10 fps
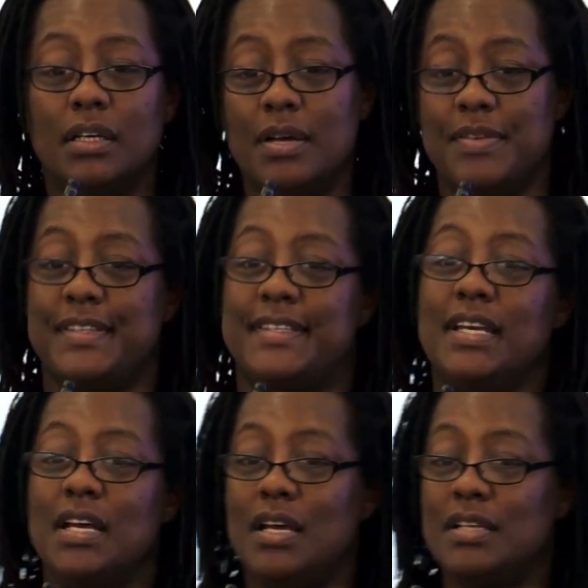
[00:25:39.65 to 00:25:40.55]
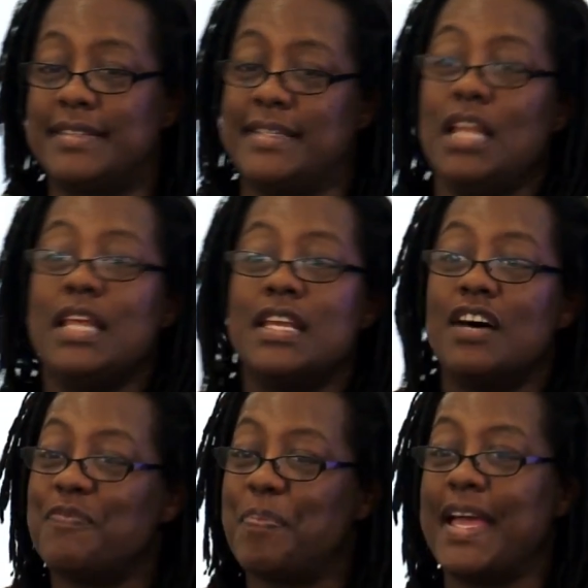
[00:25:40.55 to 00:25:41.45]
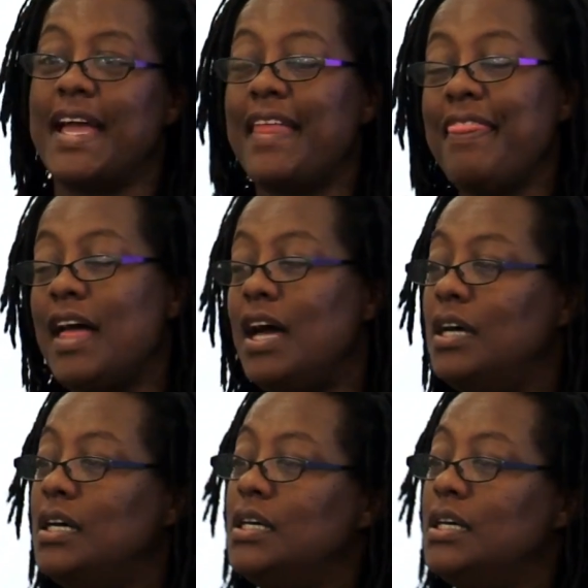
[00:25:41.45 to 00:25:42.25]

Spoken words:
It's dull enough being in there.